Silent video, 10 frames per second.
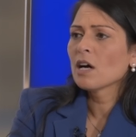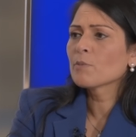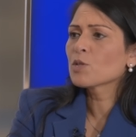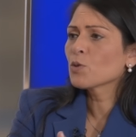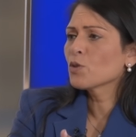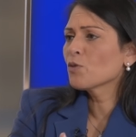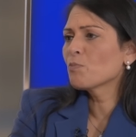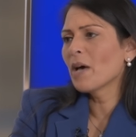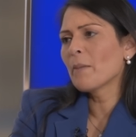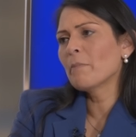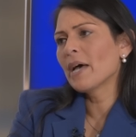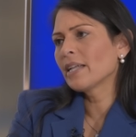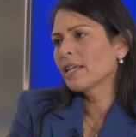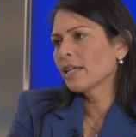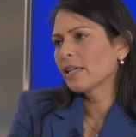I'm sure you've met
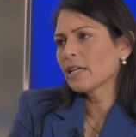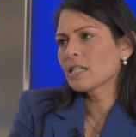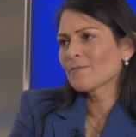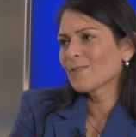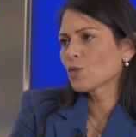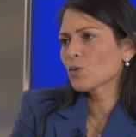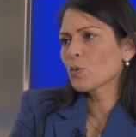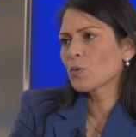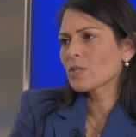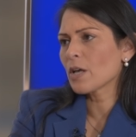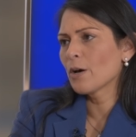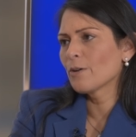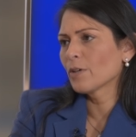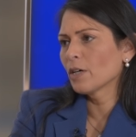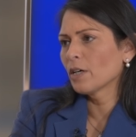many individuals
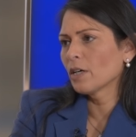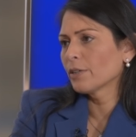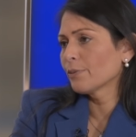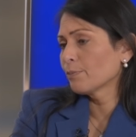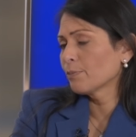over